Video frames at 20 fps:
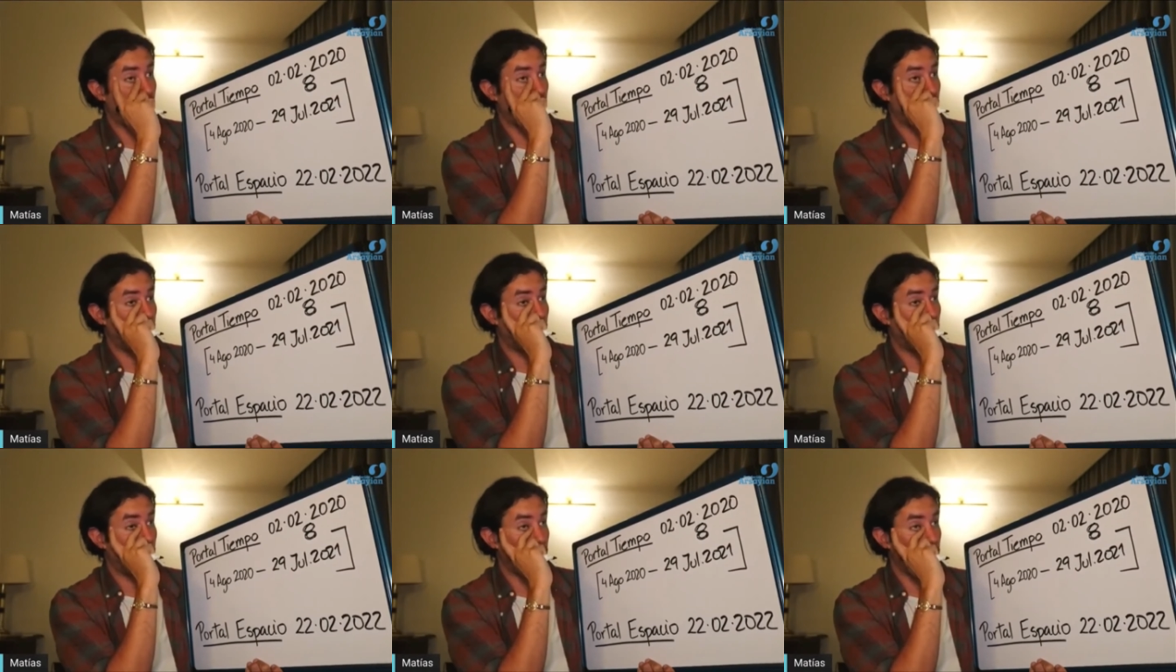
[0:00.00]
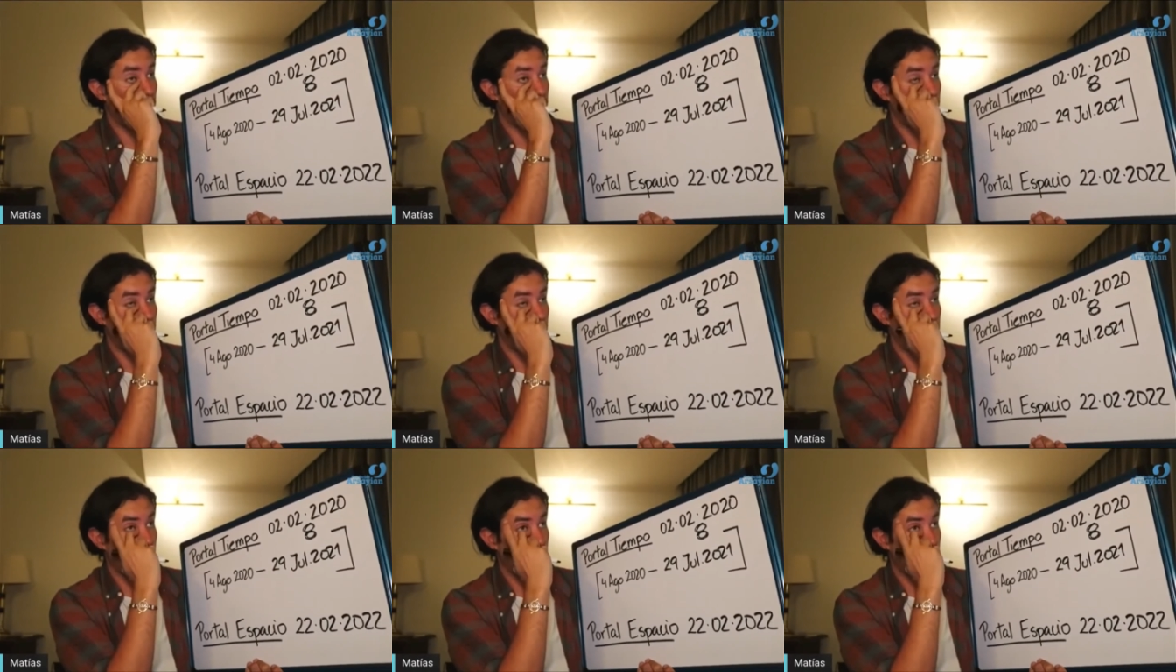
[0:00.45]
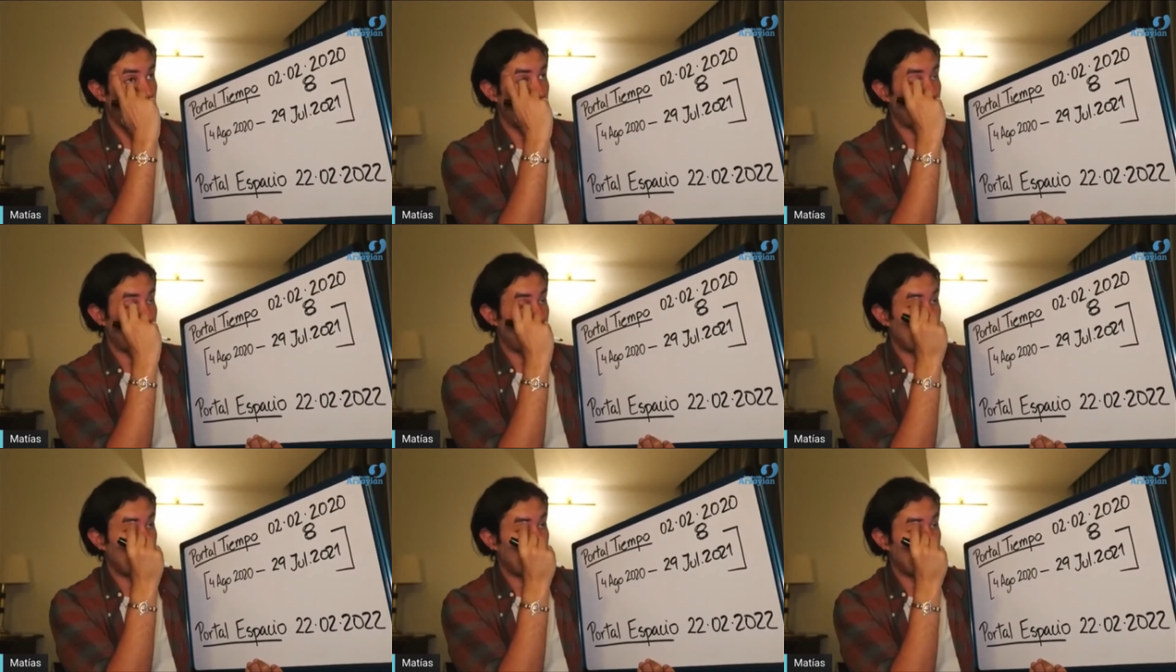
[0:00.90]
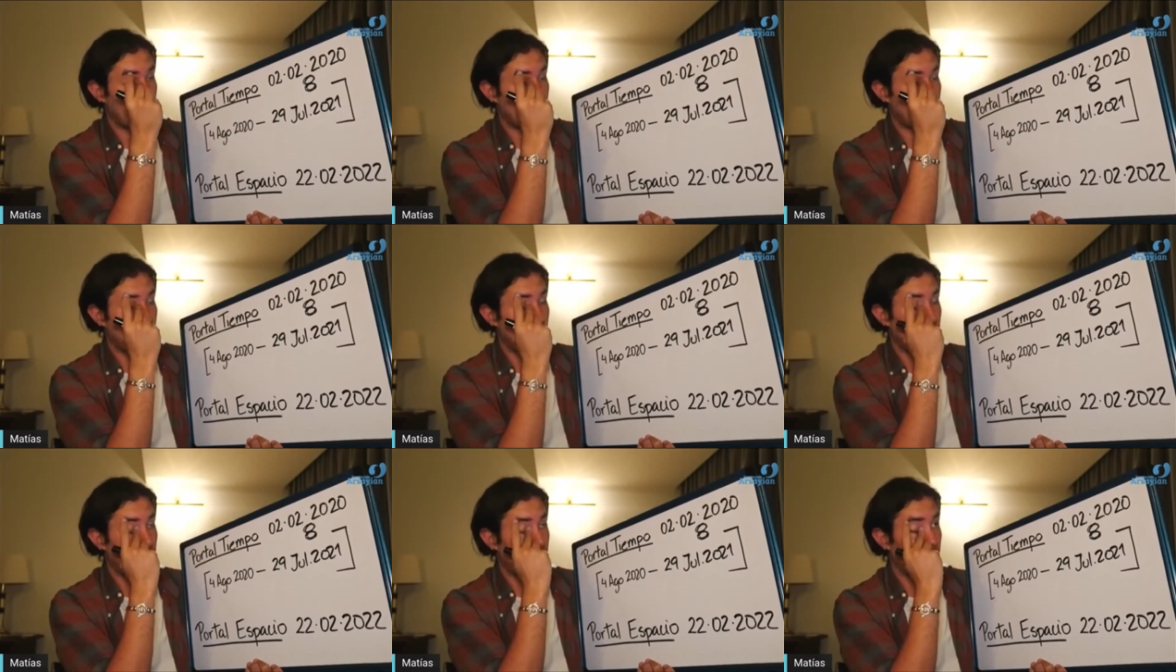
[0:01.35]
will repeat again
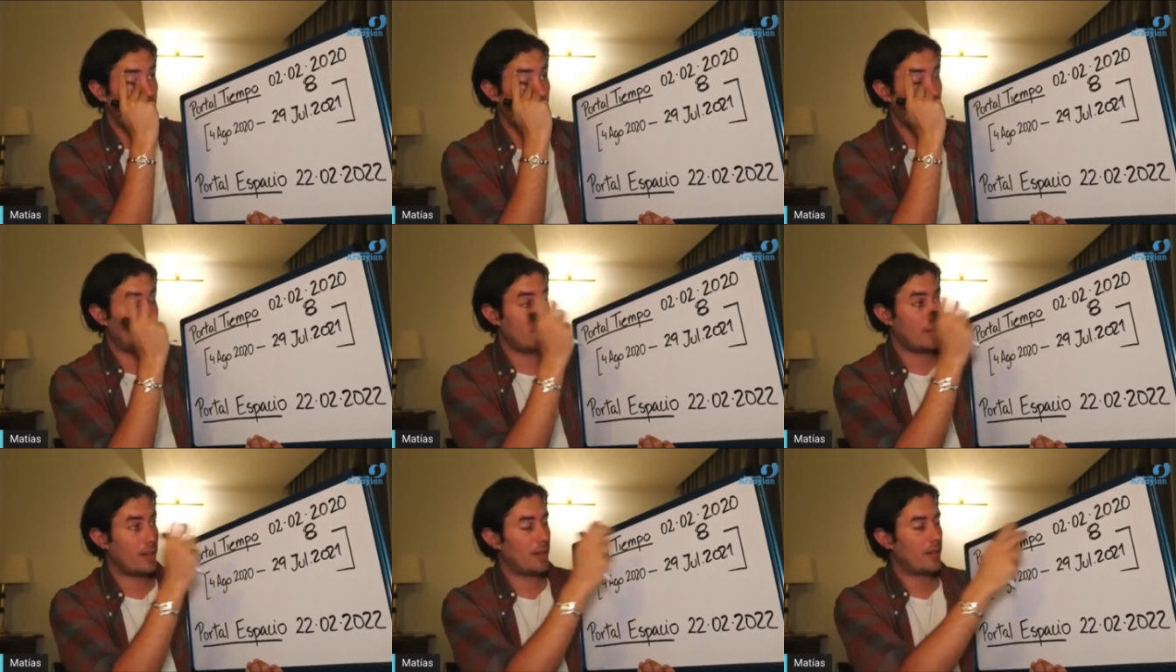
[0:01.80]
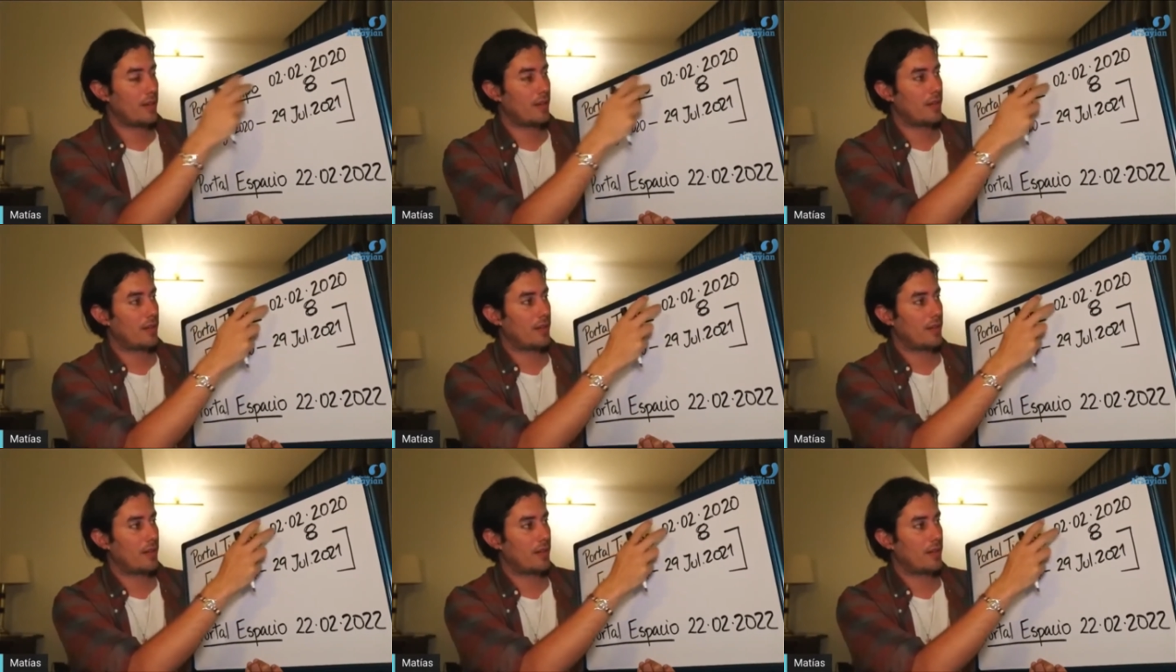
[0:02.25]
in